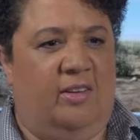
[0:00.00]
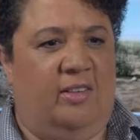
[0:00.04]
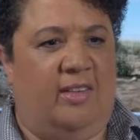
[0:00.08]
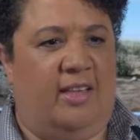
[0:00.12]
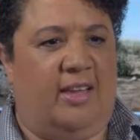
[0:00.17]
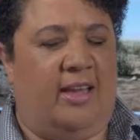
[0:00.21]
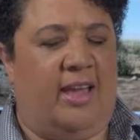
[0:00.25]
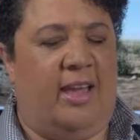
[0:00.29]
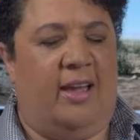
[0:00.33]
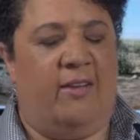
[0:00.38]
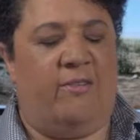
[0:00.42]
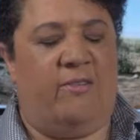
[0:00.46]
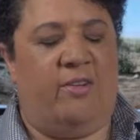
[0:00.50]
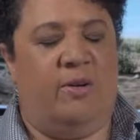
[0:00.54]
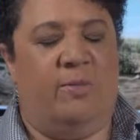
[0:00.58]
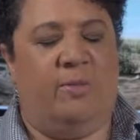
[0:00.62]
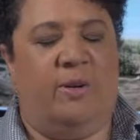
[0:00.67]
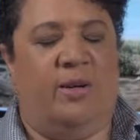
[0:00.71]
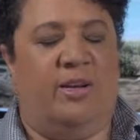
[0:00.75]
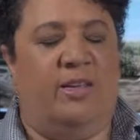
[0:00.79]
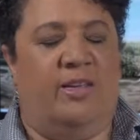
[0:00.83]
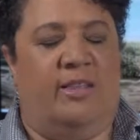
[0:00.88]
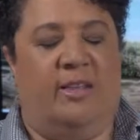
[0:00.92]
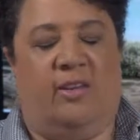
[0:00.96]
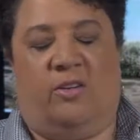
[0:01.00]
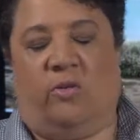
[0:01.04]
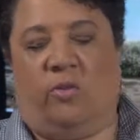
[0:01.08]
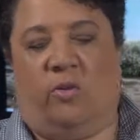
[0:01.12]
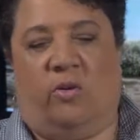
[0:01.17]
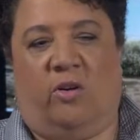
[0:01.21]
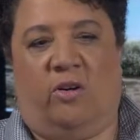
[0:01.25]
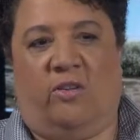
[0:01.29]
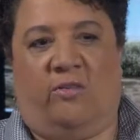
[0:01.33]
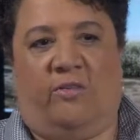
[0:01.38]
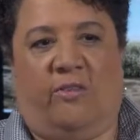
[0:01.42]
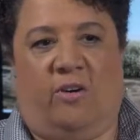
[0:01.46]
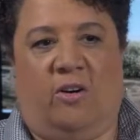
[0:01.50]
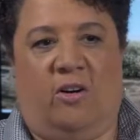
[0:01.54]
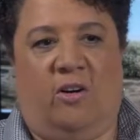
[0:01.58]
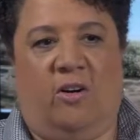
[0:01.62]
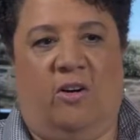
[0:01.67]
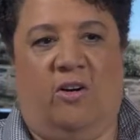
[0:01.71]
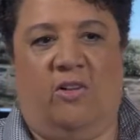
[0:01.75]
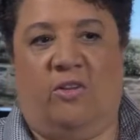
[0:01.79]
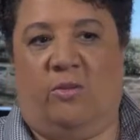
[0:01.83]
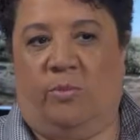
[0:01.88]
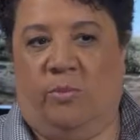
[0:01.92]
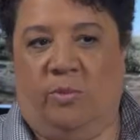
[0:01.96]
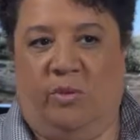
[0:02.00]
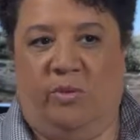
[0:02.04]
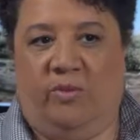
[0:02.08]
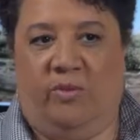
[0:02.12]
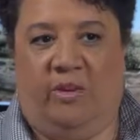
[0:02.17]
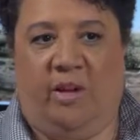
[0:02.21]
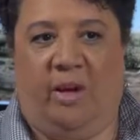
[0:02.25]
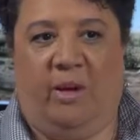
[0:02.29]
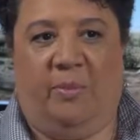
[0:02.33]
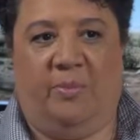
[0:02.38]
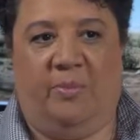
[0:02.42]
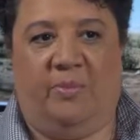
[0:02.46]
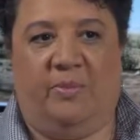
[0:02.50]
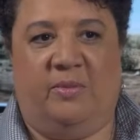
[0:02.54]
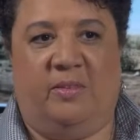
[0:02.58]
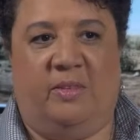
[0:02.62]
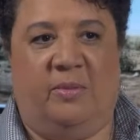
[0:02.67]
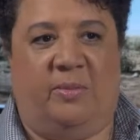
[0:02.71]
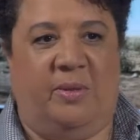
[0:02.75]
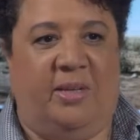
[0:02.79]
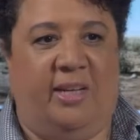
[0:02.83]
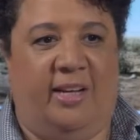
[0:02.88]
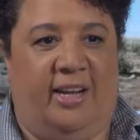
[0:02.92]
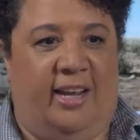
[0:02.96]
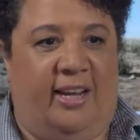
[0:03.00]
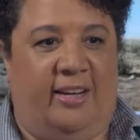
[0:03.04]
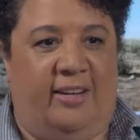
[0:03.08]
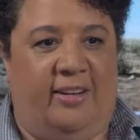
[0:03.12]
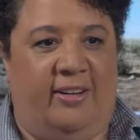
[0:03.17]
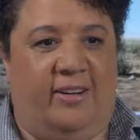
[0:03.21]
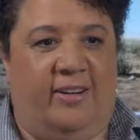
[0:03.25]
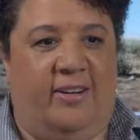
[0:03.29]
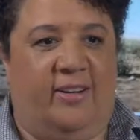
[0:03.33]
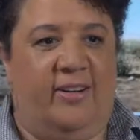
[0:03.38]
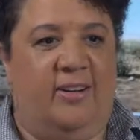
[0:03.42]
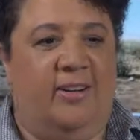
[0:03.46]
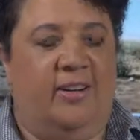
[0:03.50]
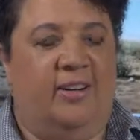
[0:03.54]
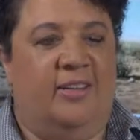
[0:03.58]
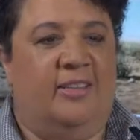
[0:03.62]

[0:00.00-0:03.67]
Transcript: Like everybody that's worked for her has moved up to be an editor,